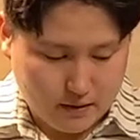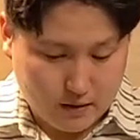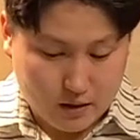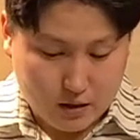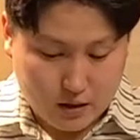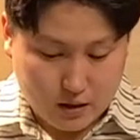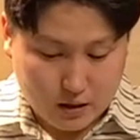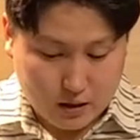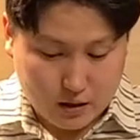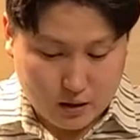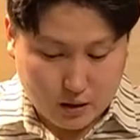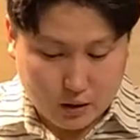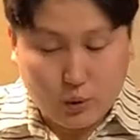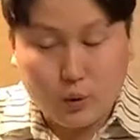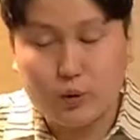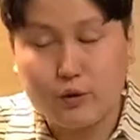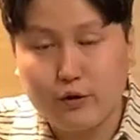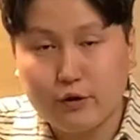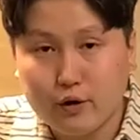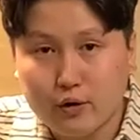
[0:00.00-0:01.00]
Uh,
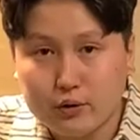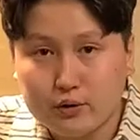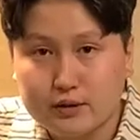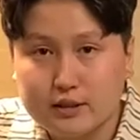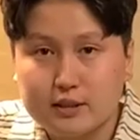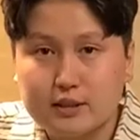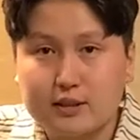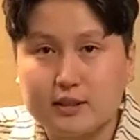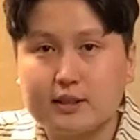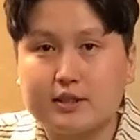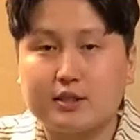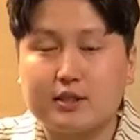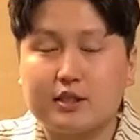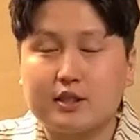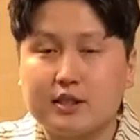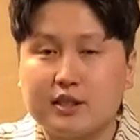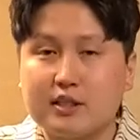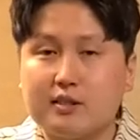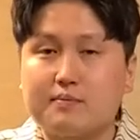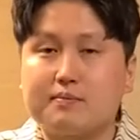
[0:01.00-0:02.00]
although this is a
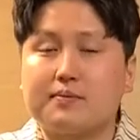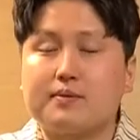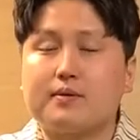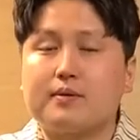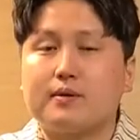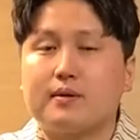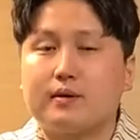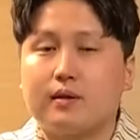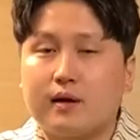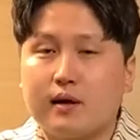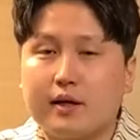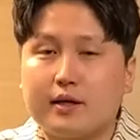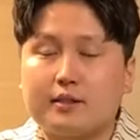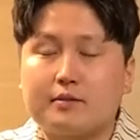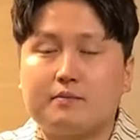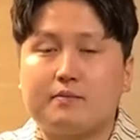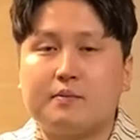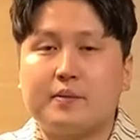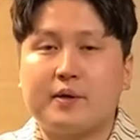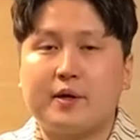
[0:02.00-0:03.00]
cheap light
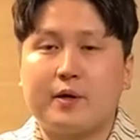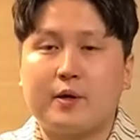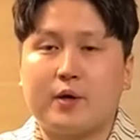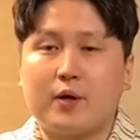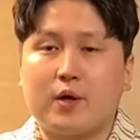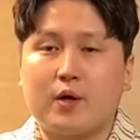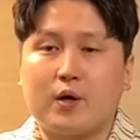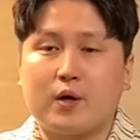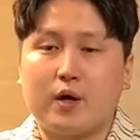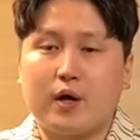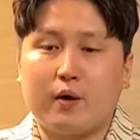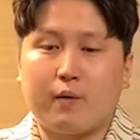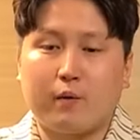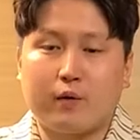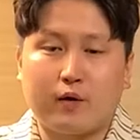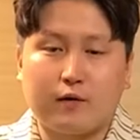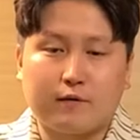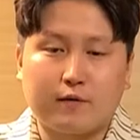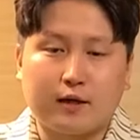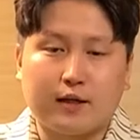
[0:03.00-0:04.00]
beer, one
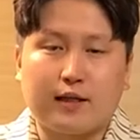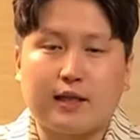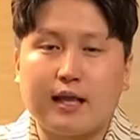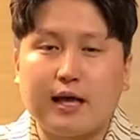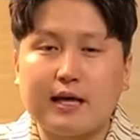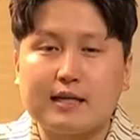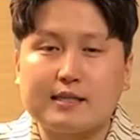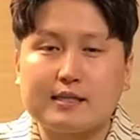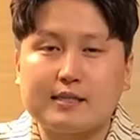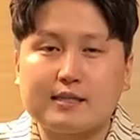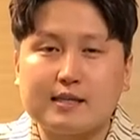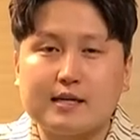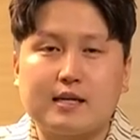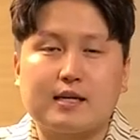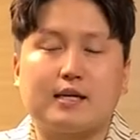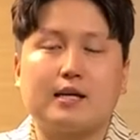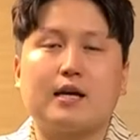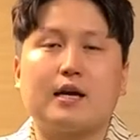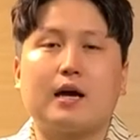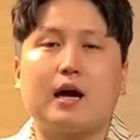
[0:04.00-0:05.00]
of the classic
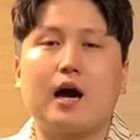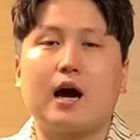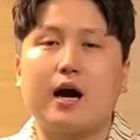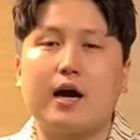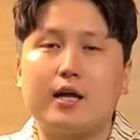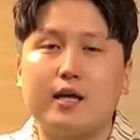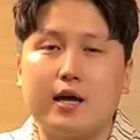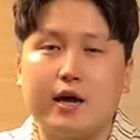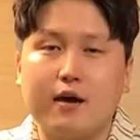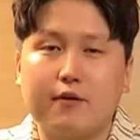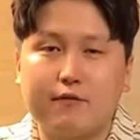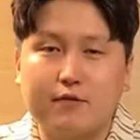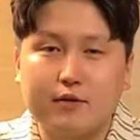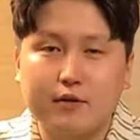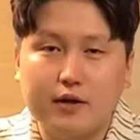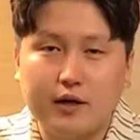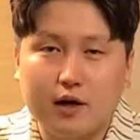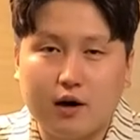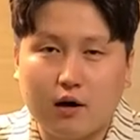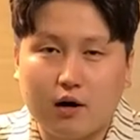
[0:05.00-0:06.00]
high,
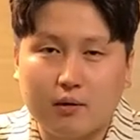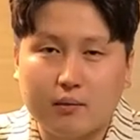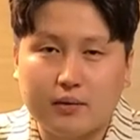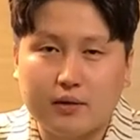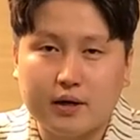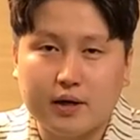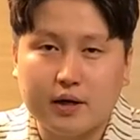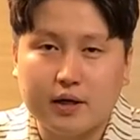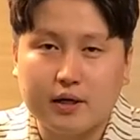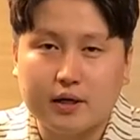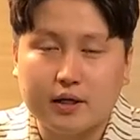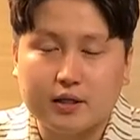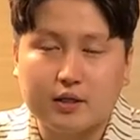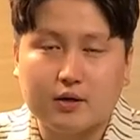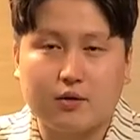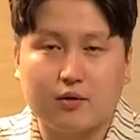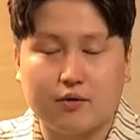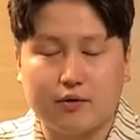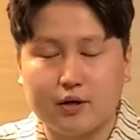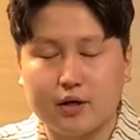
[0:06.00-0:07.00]
heavily carbonated
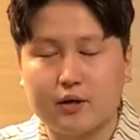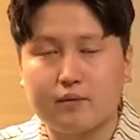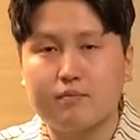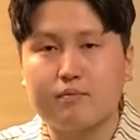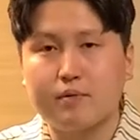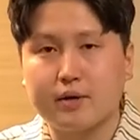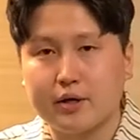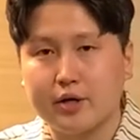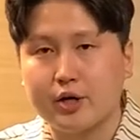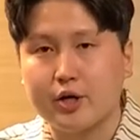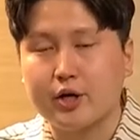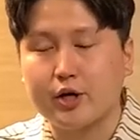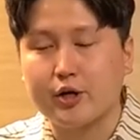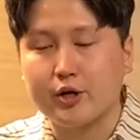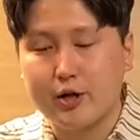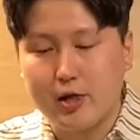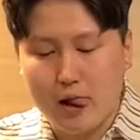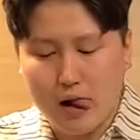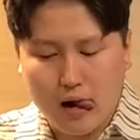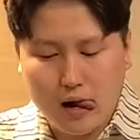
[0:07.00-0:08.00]
Korean beer,
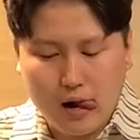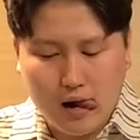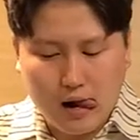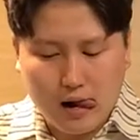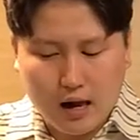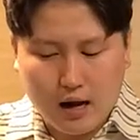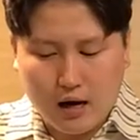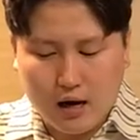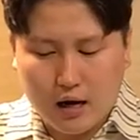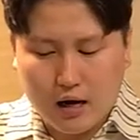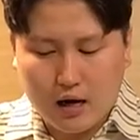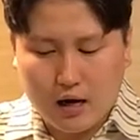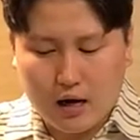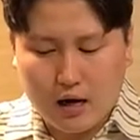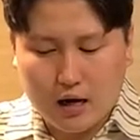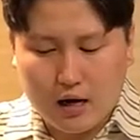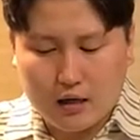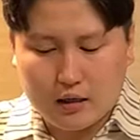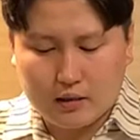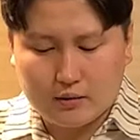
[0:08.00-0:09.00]

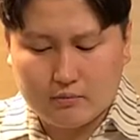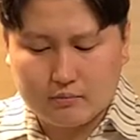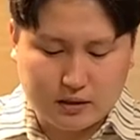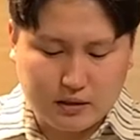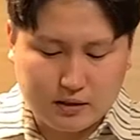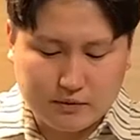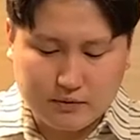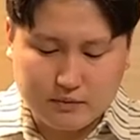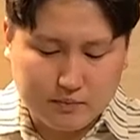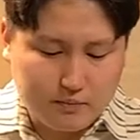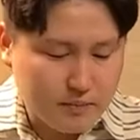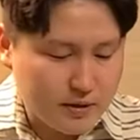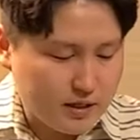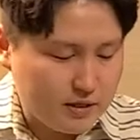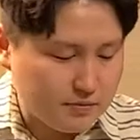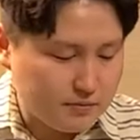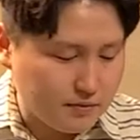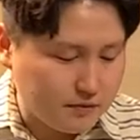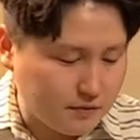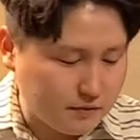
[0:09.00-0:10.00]
uh, makes
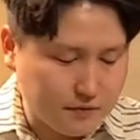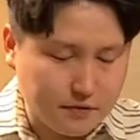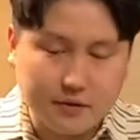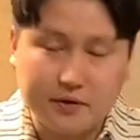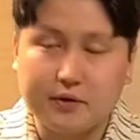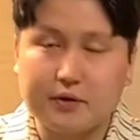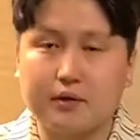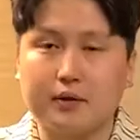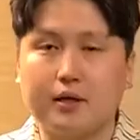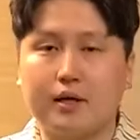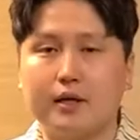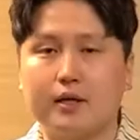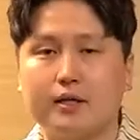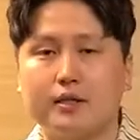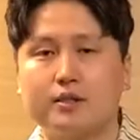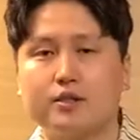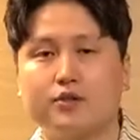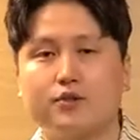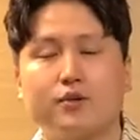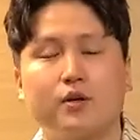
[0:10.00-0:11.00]
me feel that
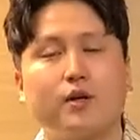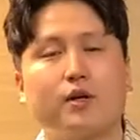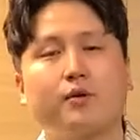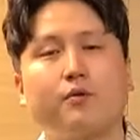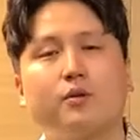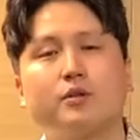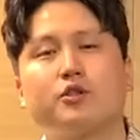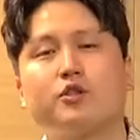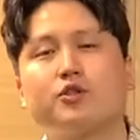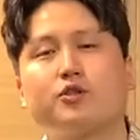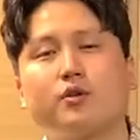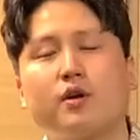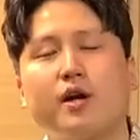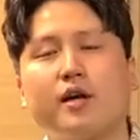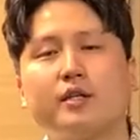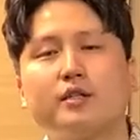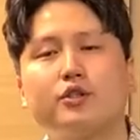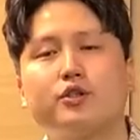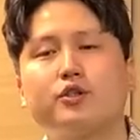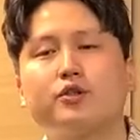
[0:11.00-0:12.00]
it, it, was
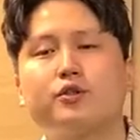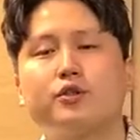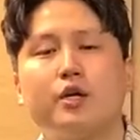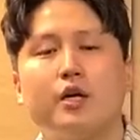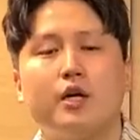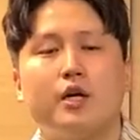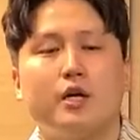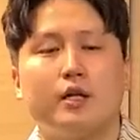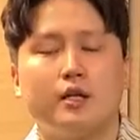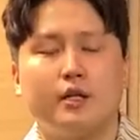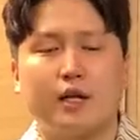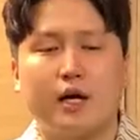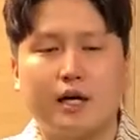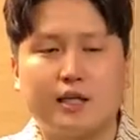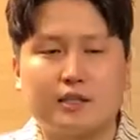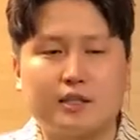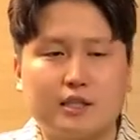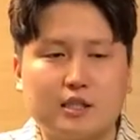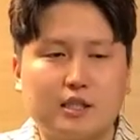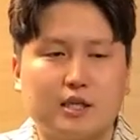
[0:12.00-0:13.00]
trying to
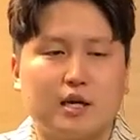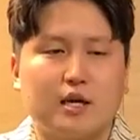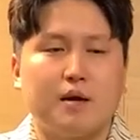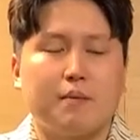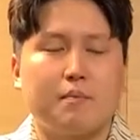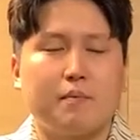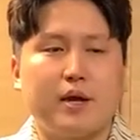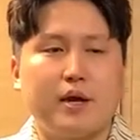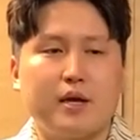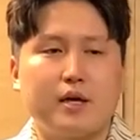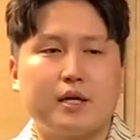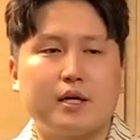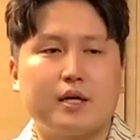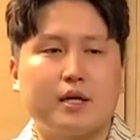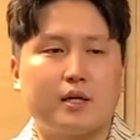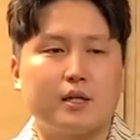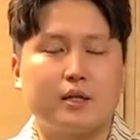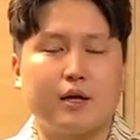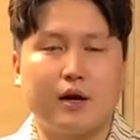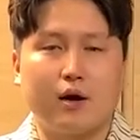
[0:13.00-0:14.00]
not make
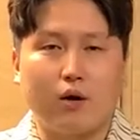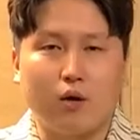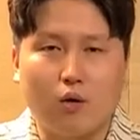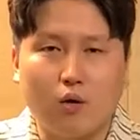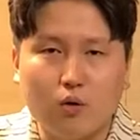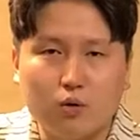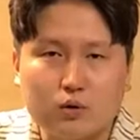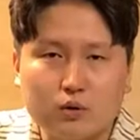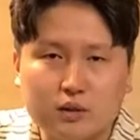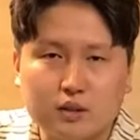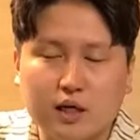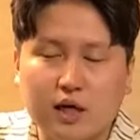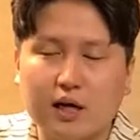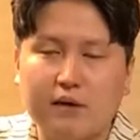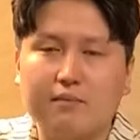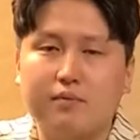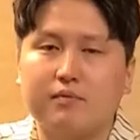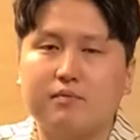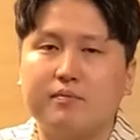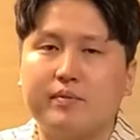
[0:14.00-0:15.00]
their own type
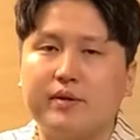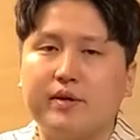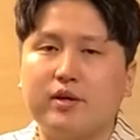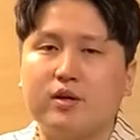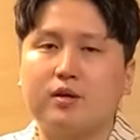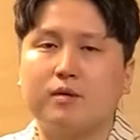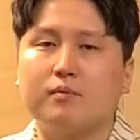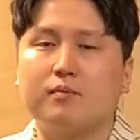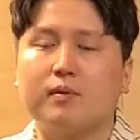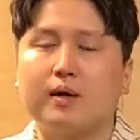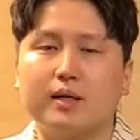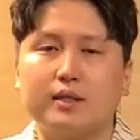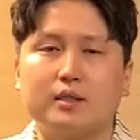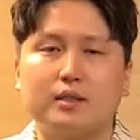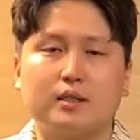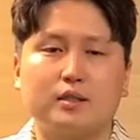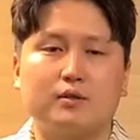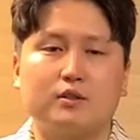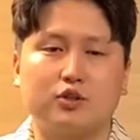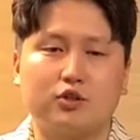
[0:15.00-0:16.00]
of beer,
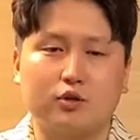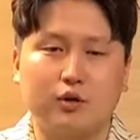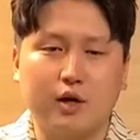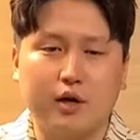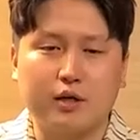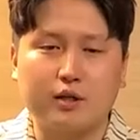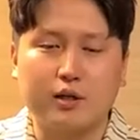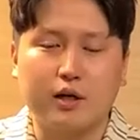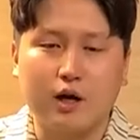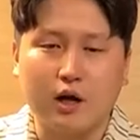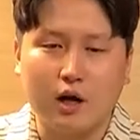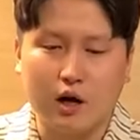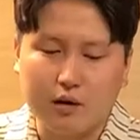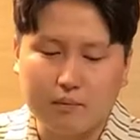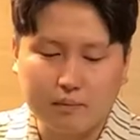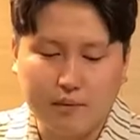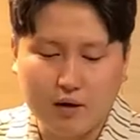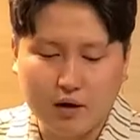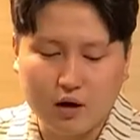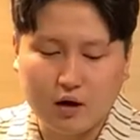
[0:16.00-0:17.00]
but trying to
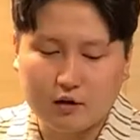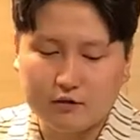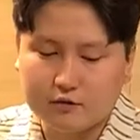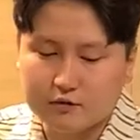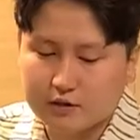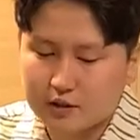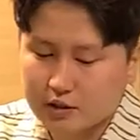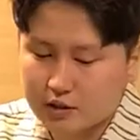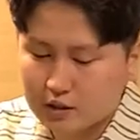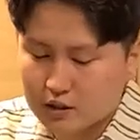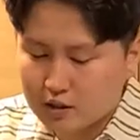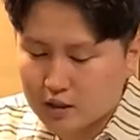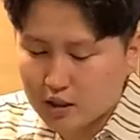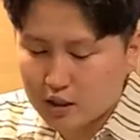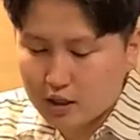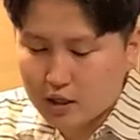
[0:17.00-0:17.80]
copy off the